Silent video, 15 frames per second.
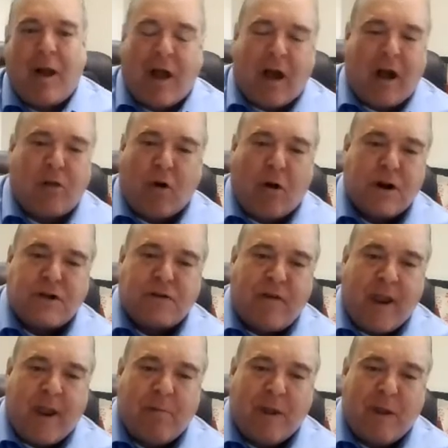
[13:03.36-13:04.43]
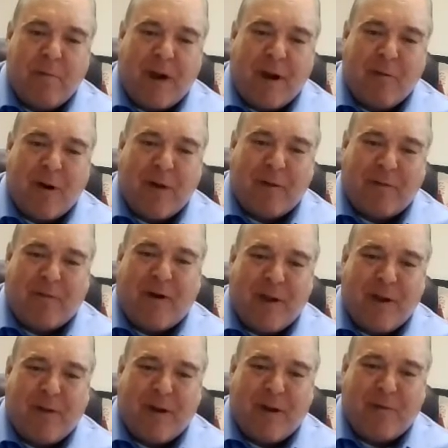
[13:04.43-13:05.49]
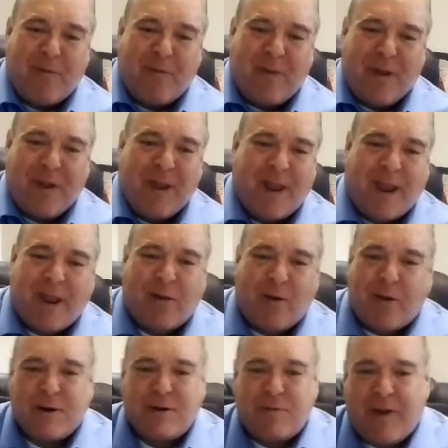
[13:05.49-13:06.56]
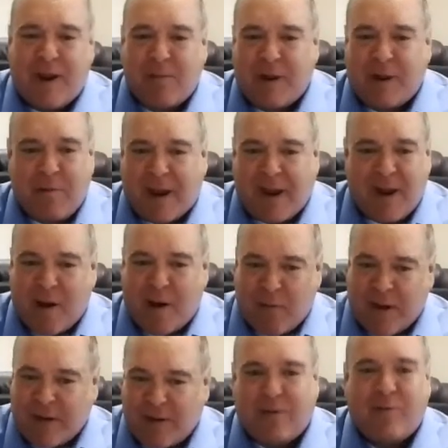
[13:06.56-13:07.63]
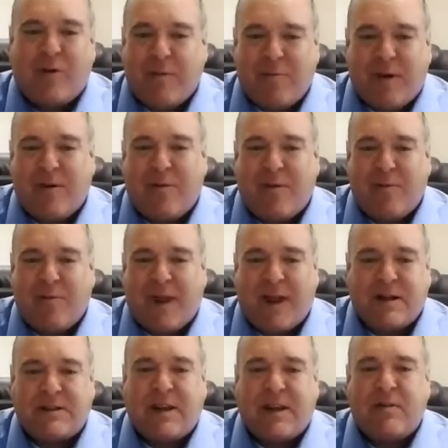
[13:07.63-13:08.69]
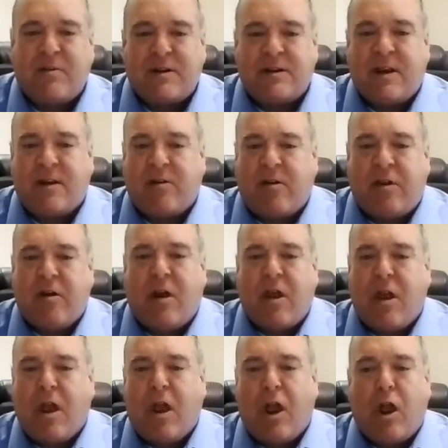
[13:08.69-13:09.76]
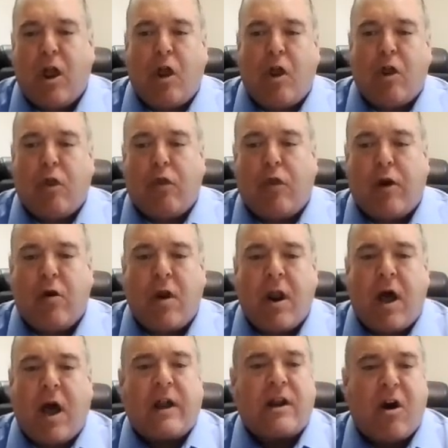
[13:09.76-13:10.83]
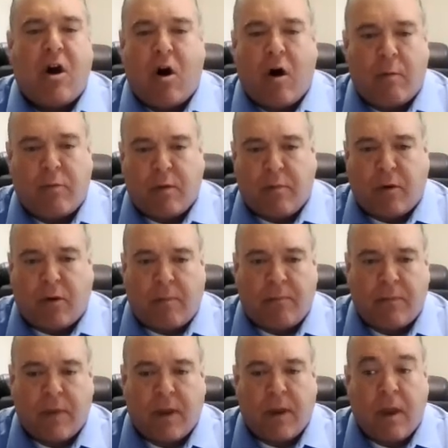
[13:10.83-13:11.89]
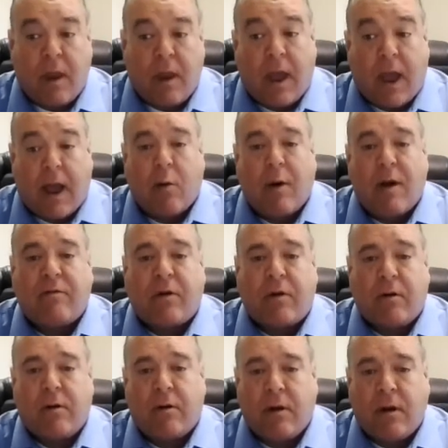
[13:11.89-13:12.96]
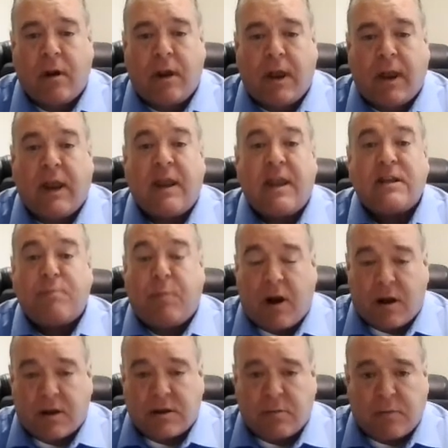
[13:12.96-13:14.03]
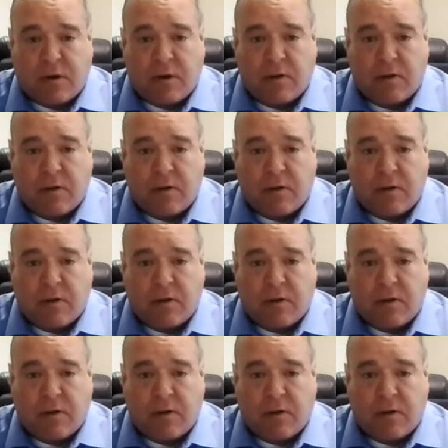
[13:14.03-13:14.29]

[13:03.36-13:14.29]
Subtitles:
a large family might want the 5-bedroom. A large family may not want the 3-bedroom, et cetera, et cetera. They're not comparable. However, it is possible